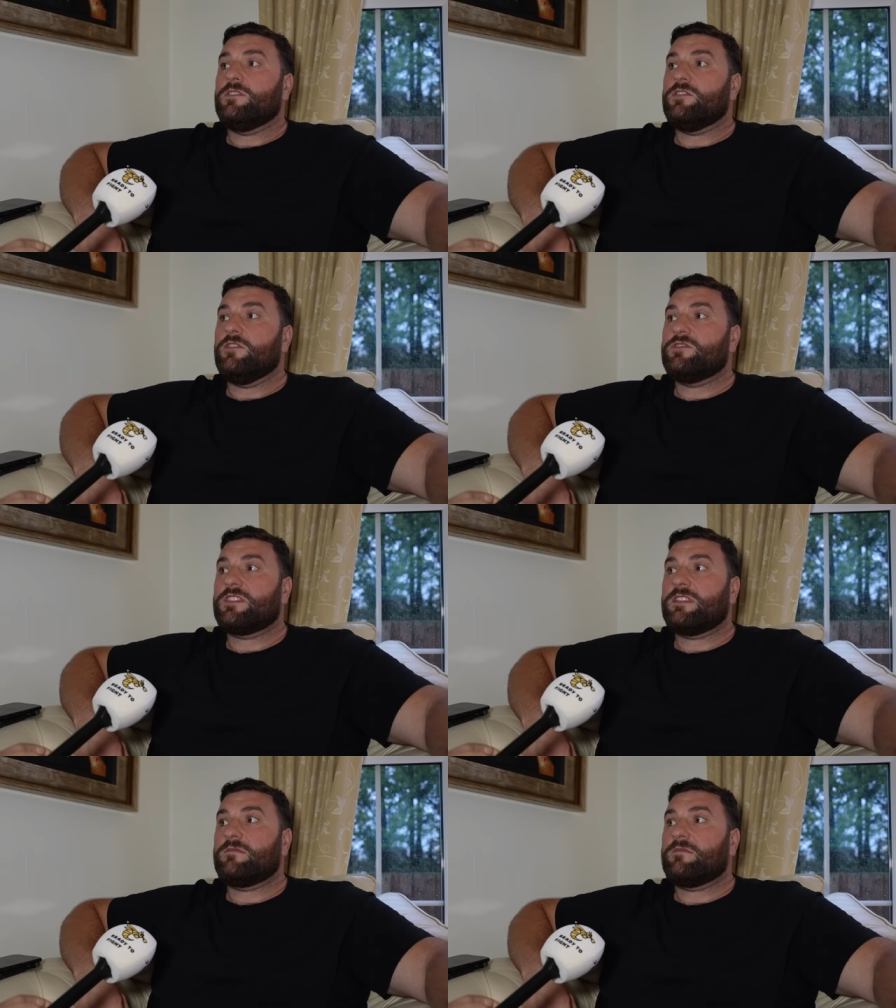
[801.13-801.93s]
there's
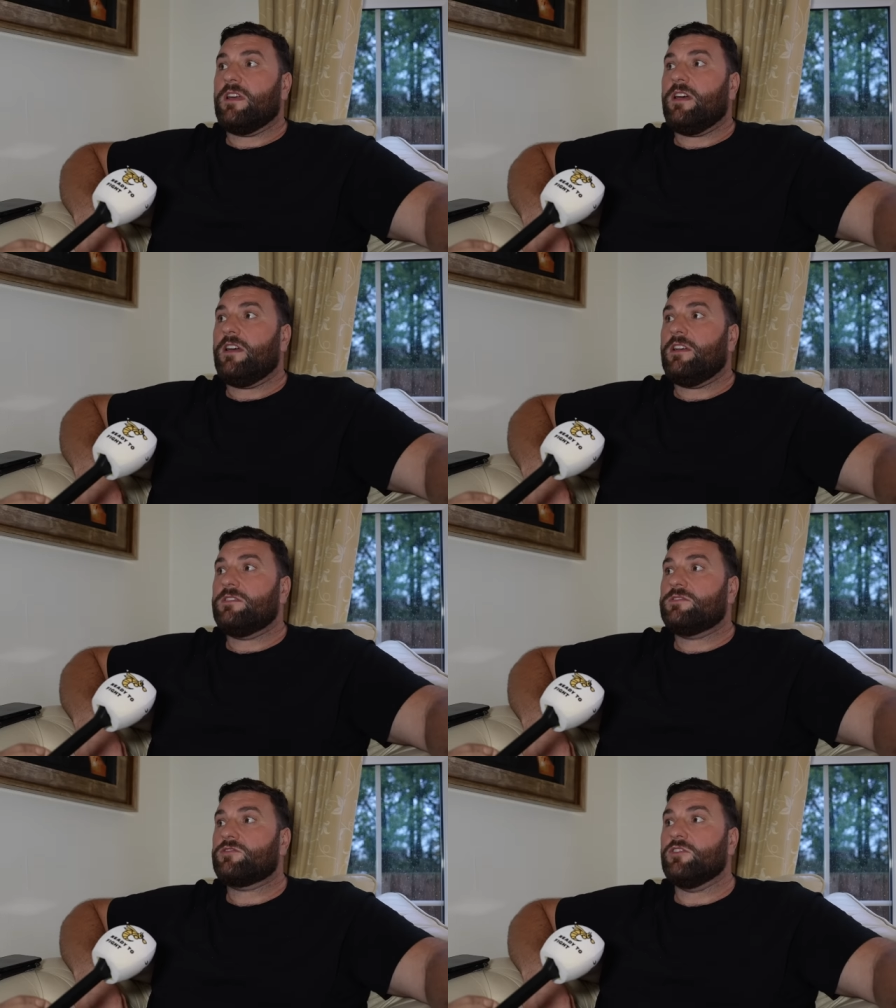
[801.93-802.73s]
no uh,
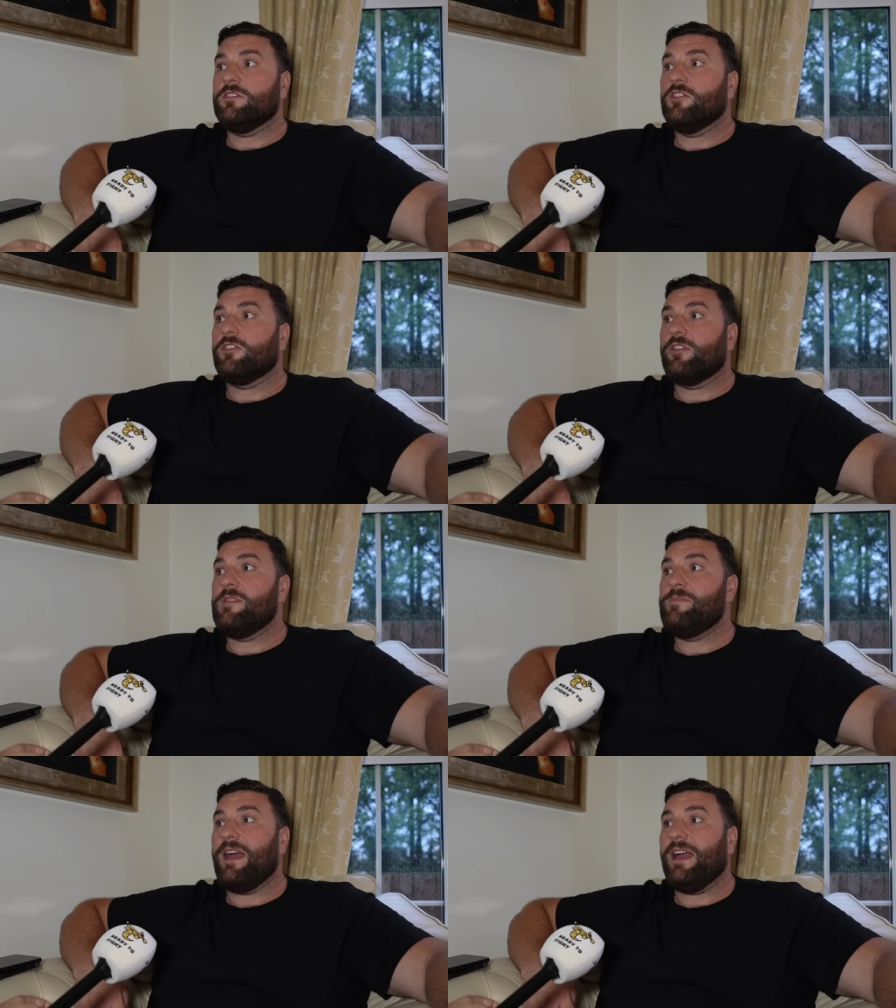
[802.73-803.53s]

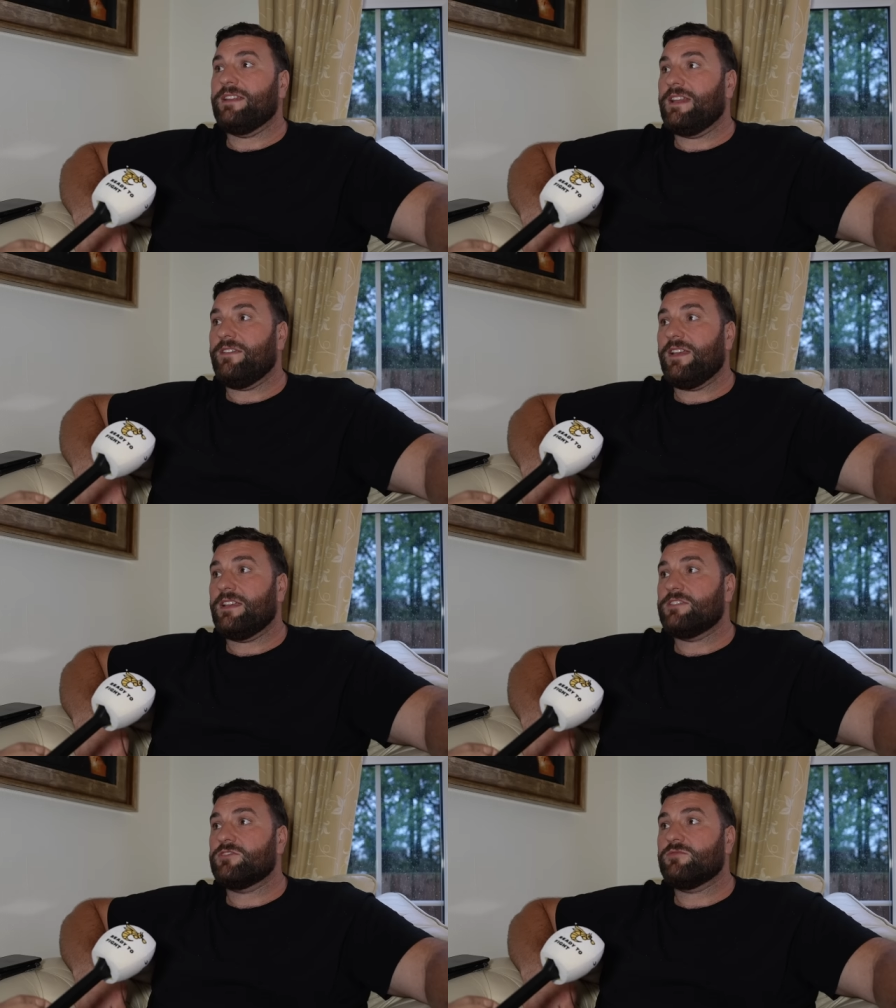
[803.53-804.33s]
skullduggery behind anything.
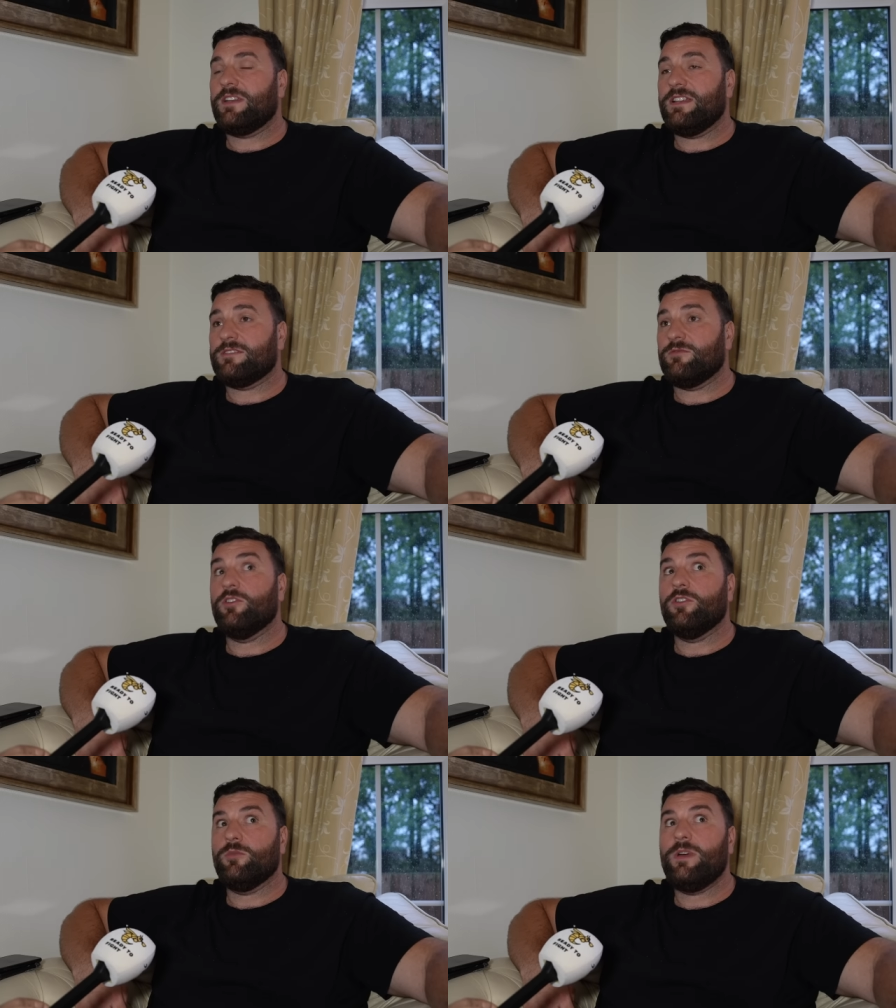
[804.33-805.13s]
It's just what it is. We're
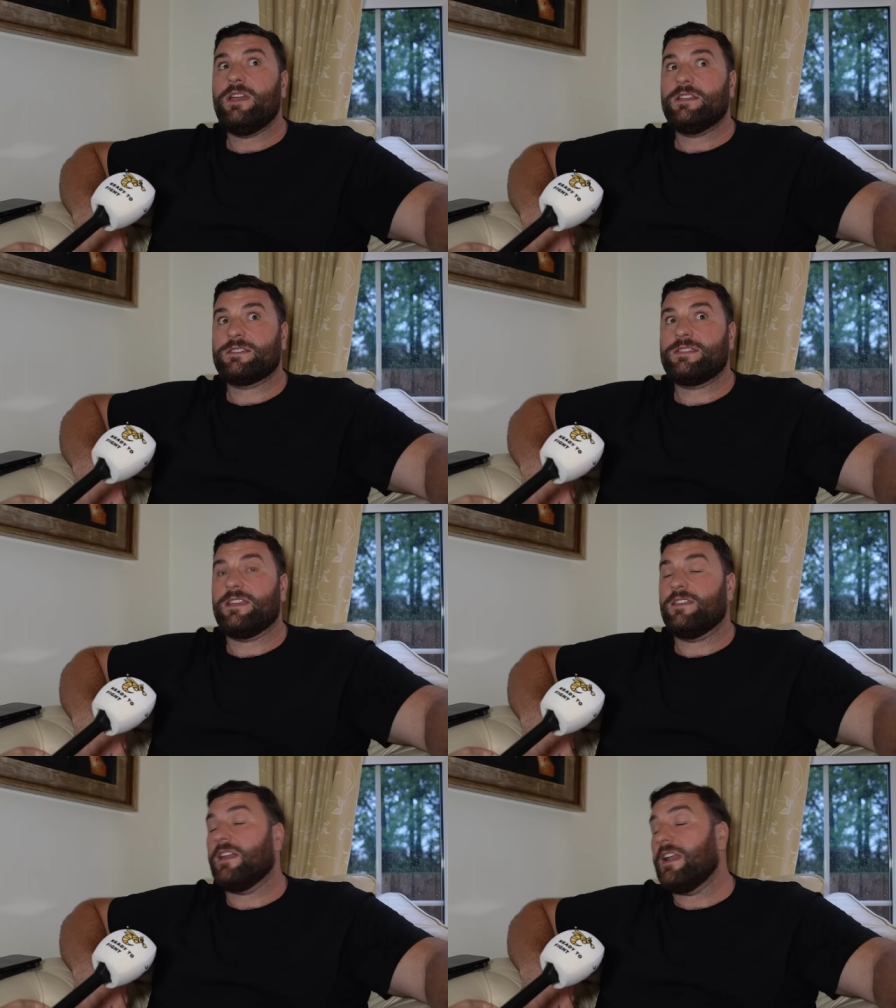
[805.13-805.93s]
all we're
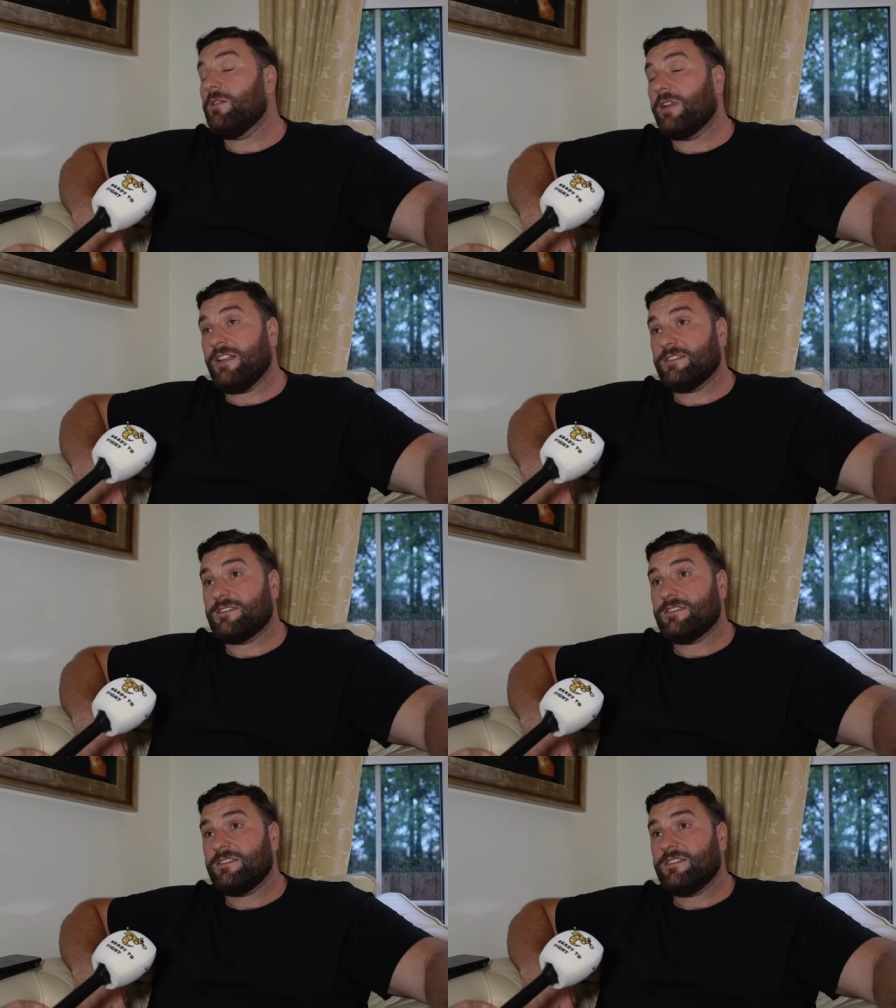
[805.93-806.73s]
sicker than anyone else.